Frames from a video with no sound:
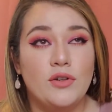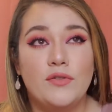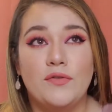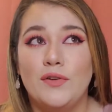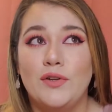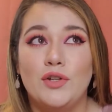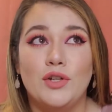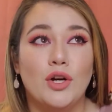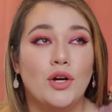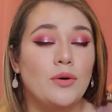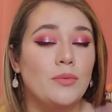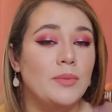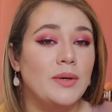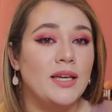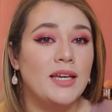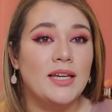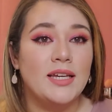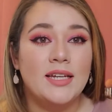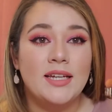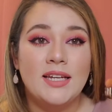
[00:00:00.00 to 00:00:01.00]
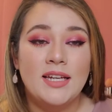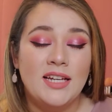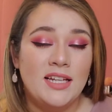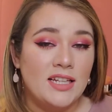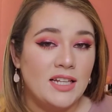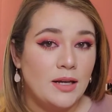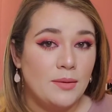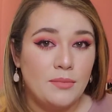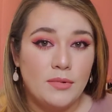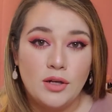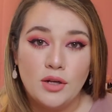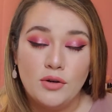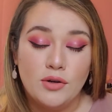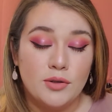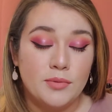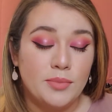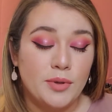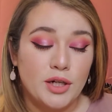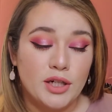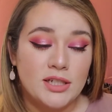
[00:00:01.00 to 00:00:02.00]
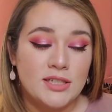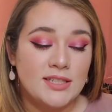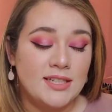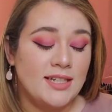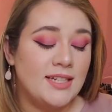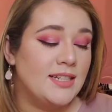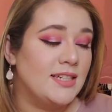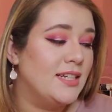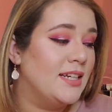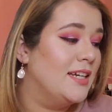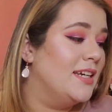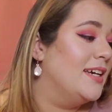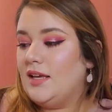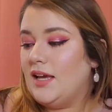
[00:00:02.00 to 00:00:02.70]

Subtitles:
If you know me, let me know in person.